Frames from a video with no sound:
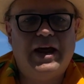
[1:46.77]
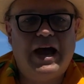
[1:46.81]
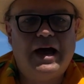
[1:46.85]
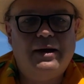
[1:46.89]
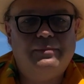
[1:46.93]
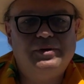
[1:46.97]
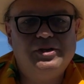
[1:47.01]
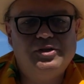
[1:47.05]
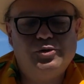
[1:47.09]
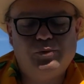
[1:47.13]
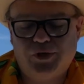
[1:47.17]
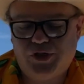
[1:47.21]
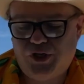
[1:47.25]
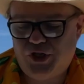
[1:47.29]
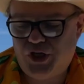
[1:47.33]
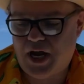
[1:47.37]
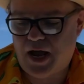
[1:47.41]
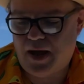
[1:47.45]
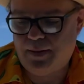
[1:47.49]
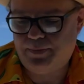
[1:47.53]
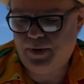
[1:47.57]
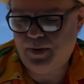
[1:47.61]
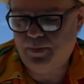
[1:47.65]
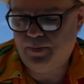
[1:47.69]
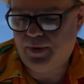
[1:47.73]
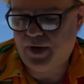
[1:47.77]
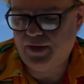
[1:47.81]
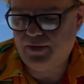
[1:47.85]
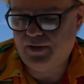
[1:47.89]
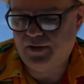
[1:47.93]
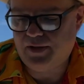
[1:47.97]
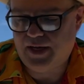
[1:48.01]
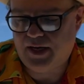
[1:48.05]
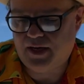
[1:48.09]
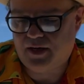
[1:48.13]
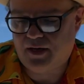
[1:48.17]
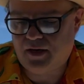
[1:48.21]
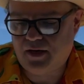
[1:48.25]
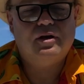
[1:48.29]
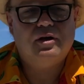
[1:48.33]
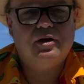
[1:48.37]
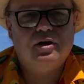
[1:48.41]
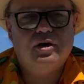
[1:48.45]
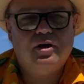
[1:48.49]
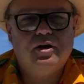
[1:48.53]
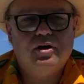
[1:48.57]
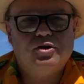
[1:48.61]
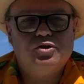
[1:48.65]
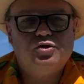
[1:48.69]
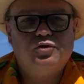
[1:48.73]
Appies with Chappy by the lake.
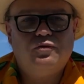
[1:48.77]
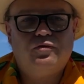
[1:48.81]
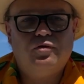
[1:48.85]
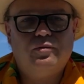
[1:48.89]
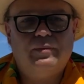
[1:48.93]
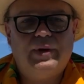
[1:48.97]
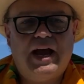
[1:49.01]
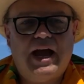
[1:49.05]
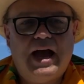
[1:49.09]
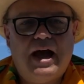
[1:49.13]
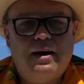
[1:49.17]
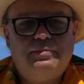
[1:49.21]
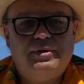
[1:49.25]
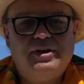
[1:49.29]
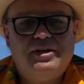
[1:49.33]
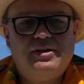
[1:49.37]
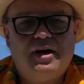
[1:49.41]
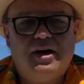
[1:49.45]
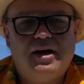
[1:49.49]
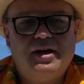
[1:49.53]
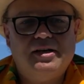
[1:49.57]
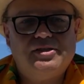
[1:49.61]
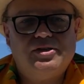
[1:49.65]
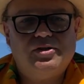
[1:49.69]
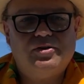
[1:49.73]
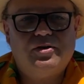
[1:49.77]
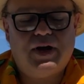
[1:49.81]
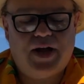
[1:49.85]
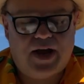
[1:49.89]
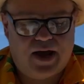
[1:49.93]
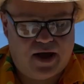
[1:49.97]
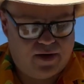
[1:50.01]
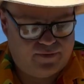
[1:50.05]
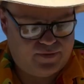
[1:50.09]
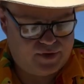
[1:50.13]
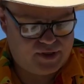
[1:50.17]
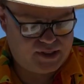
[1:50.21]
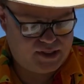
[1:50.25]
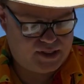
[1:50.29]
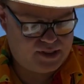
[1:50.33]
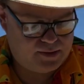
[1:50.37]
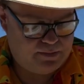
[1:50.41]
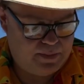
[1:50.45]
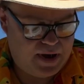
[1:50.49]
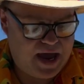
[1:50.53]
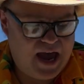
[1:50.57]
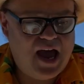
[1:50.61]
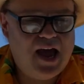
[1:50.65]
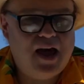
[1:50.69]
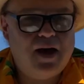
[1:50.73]
So for my appetizer, I have a
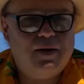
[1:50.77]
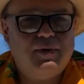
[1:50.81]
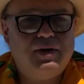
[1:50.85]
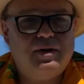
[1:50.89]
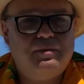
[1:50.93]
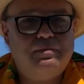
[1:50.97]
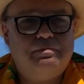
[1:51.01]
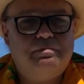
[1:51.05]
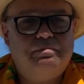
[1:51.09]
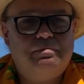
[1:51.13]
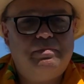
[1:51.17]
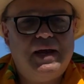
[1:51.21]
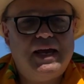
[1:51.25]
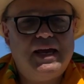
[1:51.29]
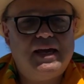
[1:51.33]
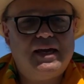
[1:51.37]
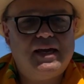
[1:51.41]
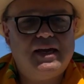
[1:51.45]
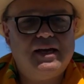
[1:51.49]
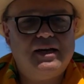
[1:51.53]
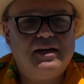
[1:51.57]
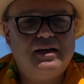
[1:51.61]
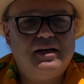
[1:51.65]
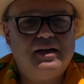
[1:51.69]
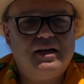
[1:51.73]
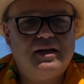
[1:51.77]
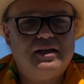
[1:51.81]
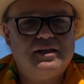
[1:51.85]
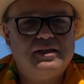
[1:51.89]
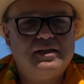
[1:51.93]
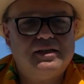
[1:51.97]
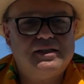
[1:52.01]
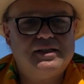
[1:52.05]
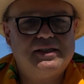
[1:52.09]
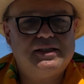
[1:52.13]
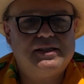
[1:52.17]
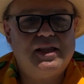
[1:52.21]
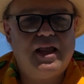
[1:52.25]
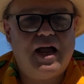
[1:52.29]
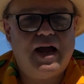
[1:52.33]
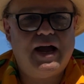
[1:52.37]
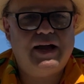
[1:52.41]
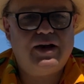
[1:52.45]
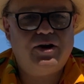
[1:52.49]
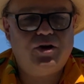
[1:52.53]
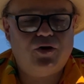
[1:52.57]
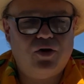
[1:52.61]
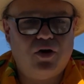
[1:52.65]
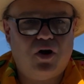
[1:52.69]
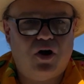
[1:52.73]
Spam and bacon
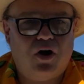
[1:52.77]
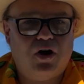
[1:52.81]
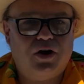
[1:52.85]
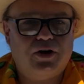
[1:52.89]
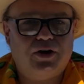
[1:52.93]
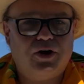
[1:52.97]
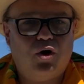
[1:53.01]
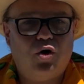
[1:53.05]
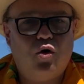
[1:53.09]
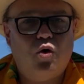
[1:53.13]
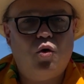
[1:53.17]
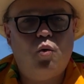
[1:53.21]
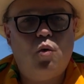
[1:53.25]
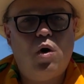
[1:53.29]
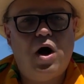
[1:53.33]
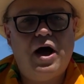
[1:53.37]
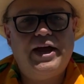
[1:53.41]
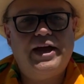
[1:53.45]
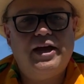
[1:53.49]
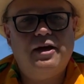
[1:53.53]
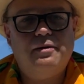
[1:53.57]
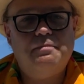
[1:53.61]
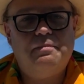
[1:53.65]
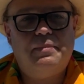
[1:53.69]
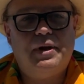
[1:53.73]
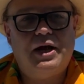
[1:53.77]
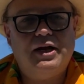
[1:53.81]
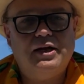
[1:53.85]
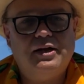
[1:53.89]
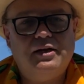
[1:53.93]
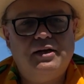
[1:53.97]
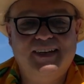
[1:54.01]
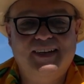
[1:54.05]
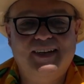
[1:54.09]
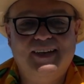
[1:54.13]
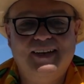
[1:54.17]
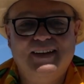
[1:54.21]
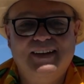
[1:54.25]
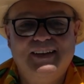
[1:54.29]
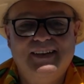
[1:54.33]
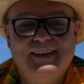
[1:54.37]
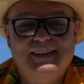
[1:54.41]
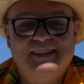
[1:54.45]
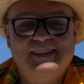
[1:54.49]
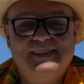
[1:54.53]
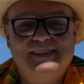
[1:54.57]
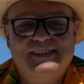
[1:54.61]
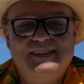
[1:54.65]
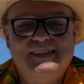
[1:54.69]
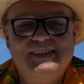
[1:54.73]
slider on a Hawaiian bun.
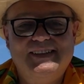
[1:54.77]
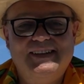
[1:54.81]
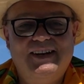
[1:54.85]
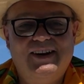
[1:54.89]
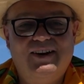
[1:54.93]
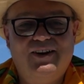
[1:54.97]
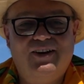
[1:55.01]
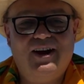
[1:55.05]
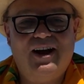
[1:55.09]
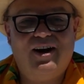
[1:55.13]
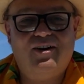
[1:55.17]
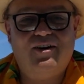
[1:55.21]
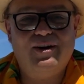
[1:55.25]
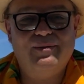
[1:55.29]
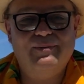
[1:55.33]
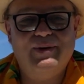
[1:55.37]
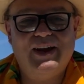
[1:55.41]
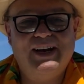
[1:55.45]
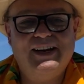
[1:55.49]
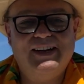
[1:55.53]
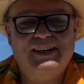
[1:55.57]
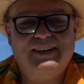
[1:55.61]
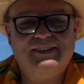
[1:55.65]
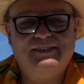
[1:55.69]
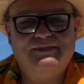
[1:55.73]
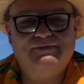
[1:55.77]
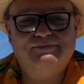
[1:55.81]
See here how I made it.